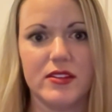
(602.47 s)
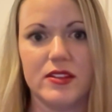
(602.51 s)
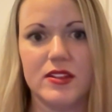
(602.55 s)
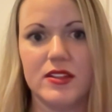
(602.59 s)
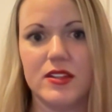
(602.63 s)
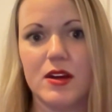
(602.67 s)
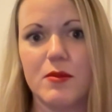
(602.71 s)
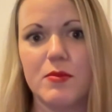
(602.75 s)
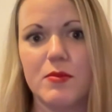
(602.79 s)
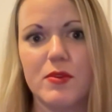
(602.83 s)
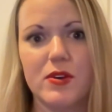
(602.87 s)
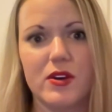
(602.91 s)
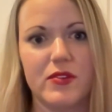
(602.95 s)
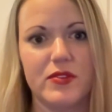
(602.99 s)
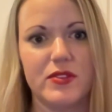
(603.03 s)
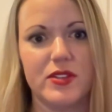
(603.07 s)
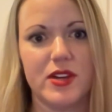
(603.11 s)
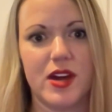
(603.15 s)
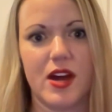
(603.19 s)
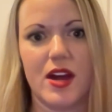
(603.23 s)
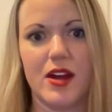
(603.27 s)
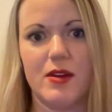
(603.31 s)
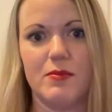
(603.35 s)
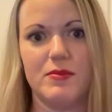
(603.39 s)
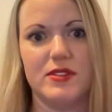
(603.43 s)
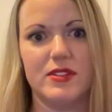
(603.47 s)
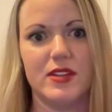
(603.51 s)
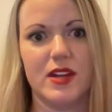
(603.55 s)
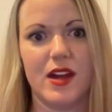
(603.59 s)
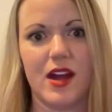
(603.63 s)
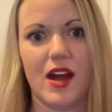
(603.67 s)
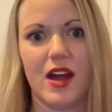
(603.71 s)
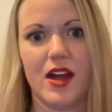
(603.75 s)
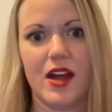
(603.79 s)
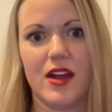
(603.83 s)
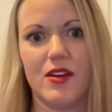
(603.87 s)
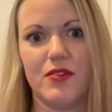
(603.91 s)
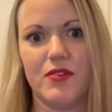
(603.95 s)
The number of times that
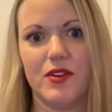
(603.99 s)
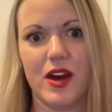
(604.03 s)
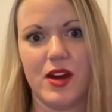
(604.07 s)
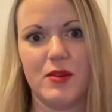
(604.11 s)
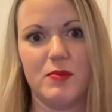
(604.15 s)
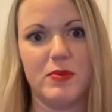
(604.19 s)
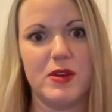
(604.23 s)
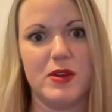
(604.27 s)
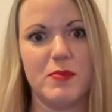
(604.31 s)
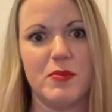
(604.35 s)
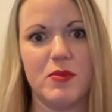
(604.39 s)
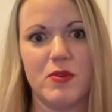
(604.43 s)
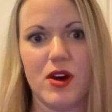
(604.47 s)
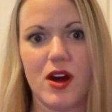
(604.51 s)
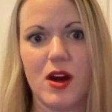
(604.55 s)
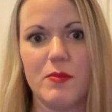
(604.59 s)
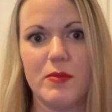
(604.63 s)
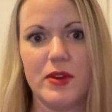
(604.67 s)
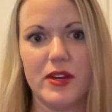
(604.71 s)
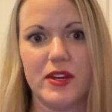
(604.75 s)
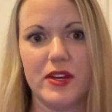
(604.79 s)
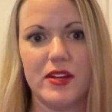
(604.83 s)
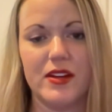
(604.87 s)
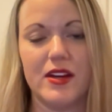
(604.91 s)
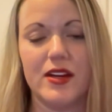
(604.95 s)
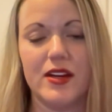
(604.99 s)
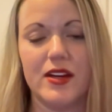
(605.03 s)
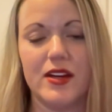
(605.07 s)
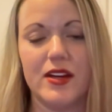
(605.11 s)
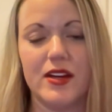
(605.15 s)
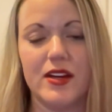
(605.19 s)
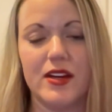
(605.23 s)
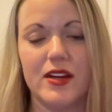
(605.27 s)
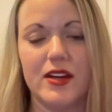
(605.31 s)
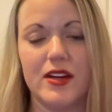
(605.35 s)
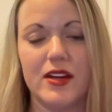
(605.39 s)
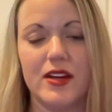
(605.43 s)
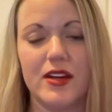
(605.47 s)
I have had people come in, again,
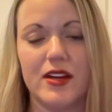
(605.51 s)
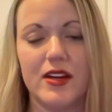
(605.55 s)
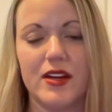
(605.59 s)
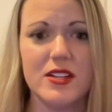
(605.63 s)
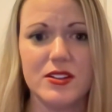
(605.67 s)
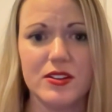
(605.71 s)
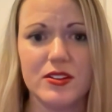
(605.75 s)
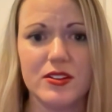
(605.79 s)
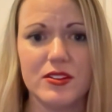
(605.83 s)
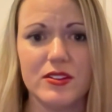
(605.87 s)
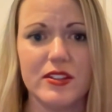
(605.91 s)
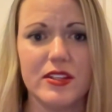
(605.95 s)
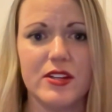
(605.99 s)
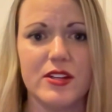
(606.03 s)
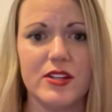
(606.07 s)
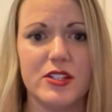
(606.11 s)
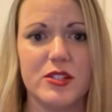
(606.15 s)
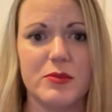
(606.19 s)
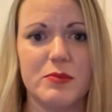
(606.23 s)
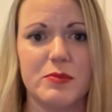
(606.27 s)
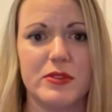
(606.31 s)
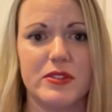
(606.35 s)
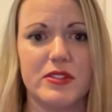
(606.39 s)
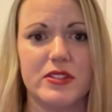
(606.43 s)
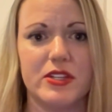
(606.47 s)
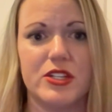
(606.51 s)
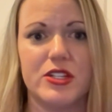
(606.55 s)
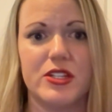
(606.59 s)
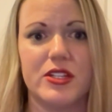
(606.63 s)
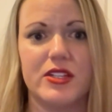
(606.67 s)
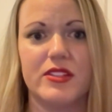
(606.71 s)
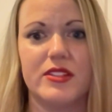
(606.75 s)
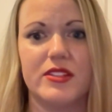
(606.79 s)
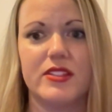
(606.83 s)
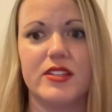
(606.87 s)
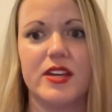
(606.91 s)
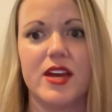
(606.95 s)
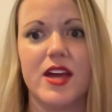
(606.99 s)
for senior leadership
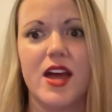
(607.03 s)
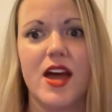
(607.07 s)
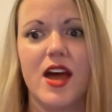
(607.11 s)
positions